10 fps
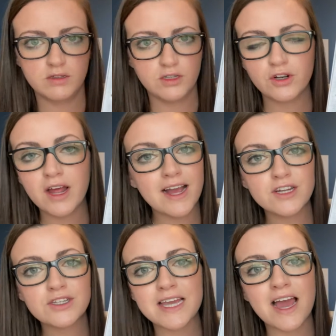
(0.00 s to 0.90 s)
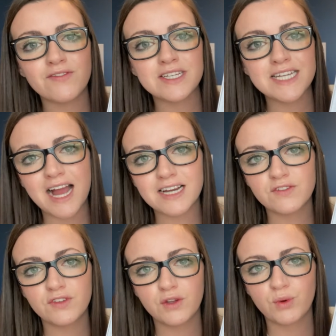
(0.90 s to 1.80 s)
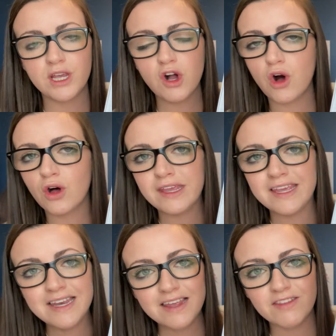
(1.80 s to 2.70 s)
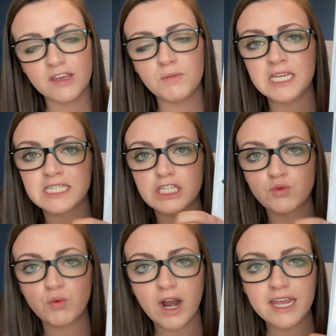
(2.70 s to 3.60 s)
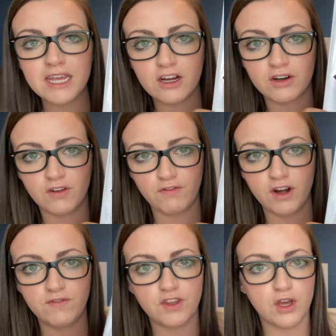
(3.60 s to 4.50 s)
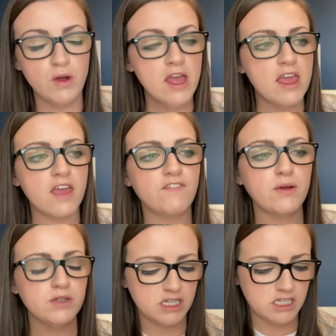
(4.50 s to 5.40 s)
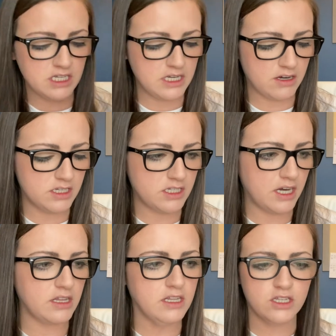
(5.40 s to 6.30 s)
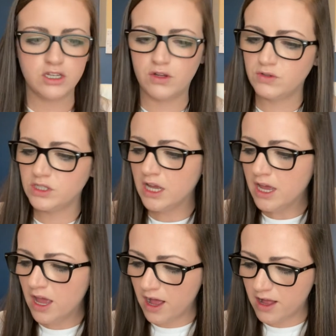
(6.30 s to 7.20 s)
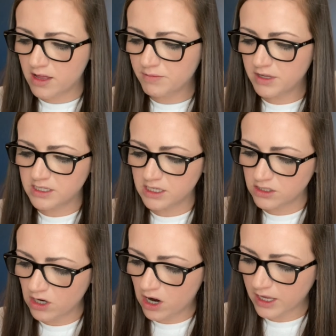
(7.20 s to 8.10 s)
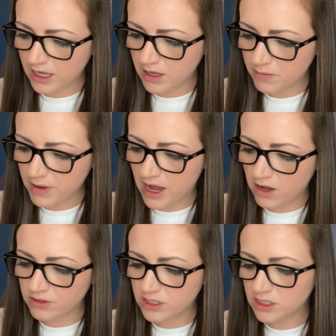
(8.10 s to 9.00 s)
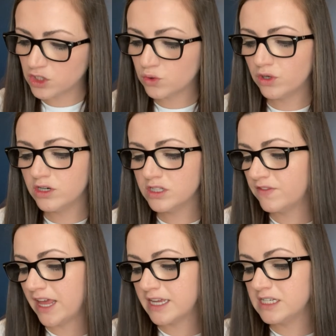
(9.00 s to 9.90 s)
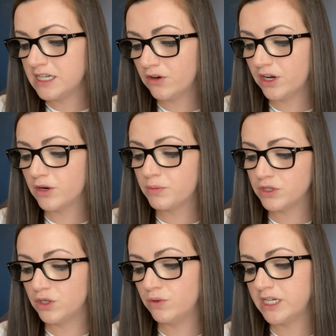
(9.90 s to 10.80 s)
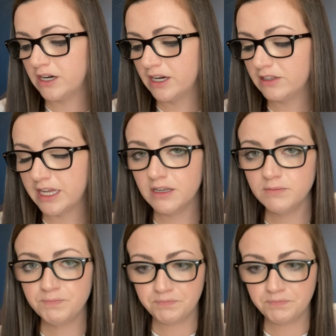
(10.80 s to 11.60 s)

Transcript: you're not actually having to actively recall anything because it's right here in front of you. If I was to sit down and study these notes, uh, this is talking about disorders of the anterior pituitary gland.